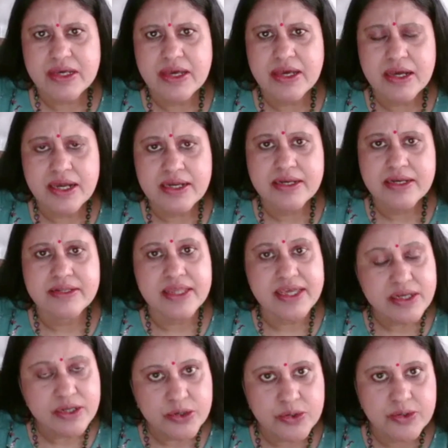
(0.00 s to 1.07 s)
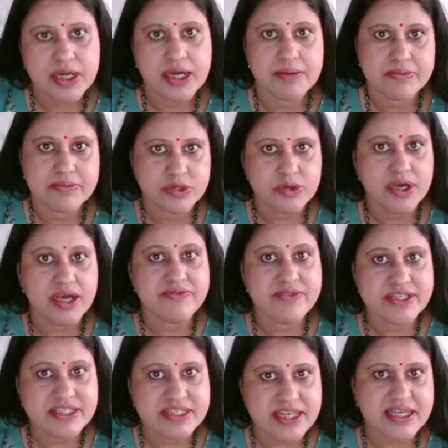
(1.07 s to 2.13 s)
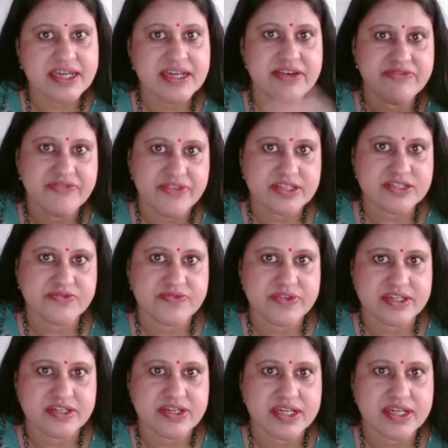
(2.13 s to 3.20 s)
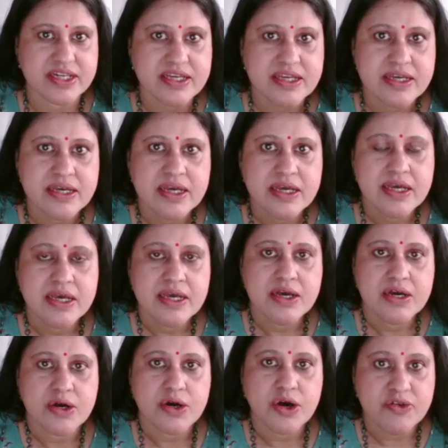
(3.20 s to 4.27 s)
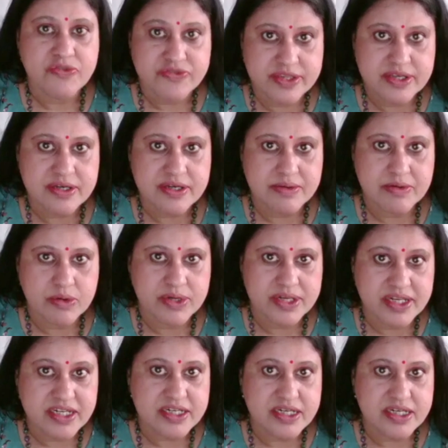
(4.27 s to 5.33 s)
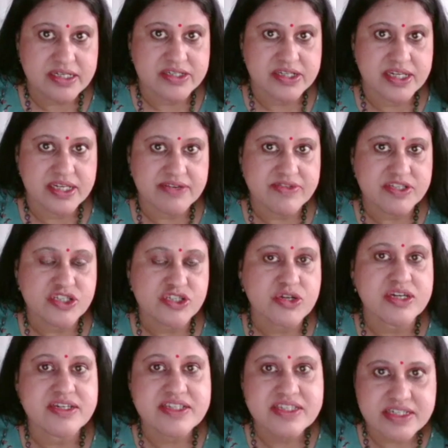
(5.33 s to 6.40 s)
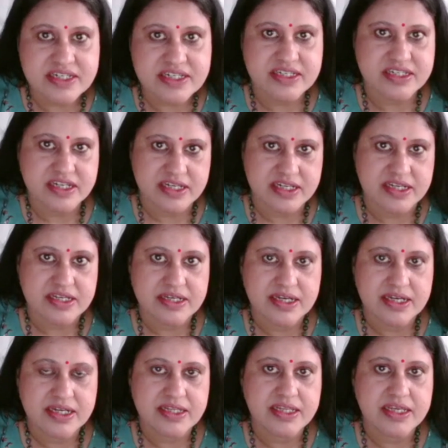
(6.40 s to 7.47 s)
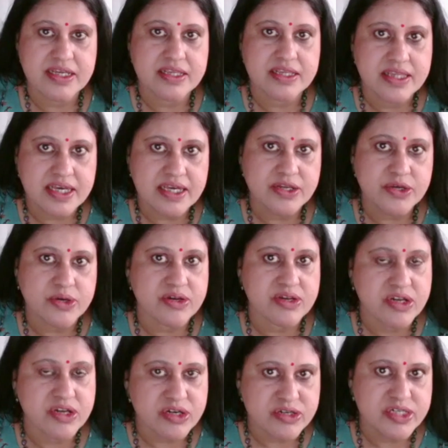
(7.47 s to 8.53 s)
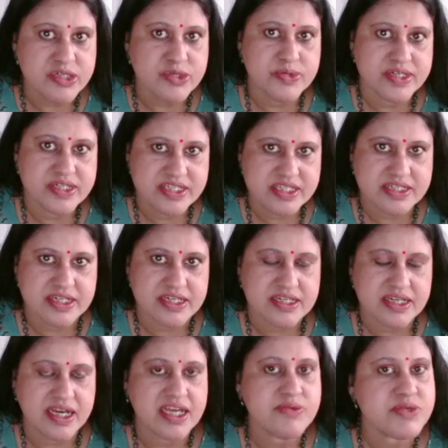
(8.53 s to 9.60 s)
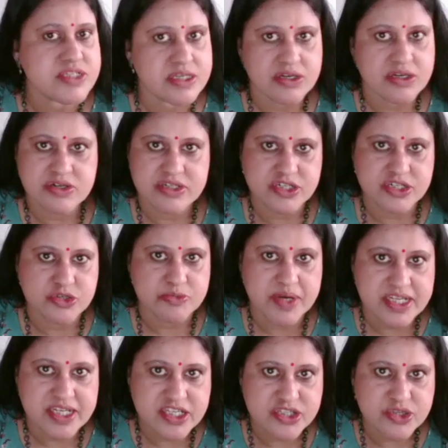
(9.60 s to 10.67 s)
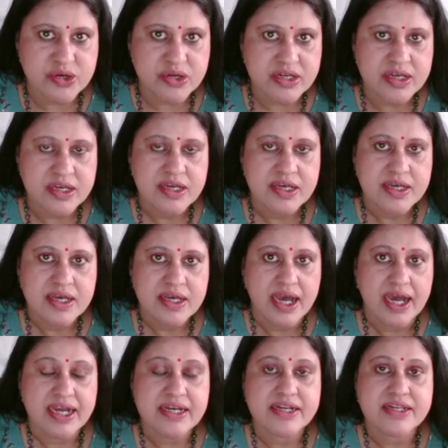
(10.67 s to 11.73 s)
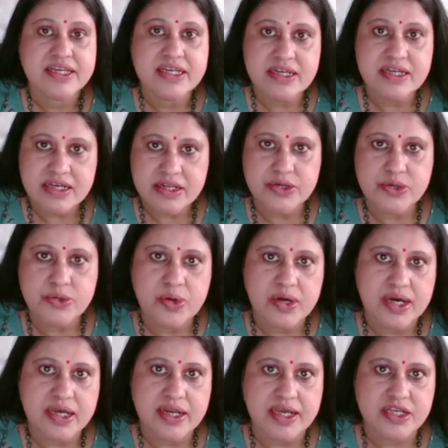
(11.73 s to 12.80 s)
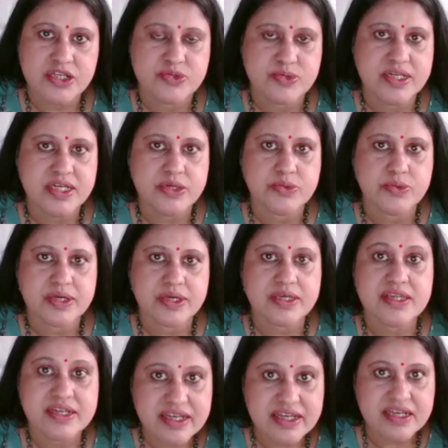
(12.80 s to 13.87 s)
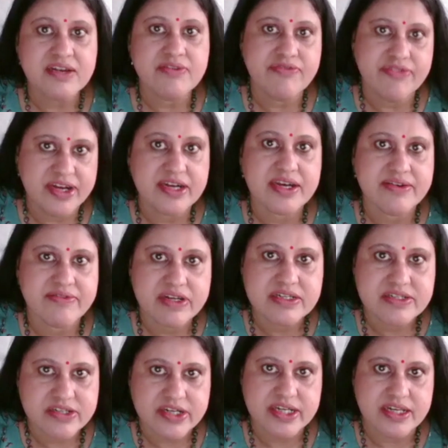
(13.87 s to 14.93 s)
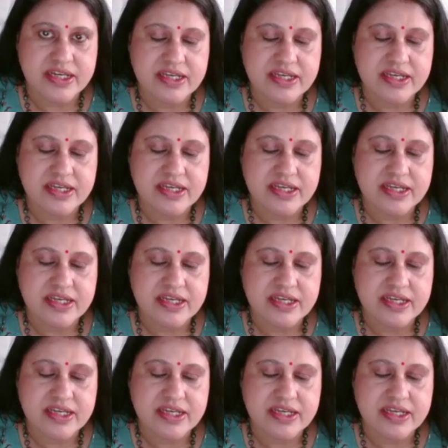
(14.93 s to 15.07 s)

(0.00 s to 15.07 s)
And then you have the second phase of the training, of the initial training, which is called district training. And there you are allotted to a district. I was allotted to Mysore. And here you are actually doing the real field level training.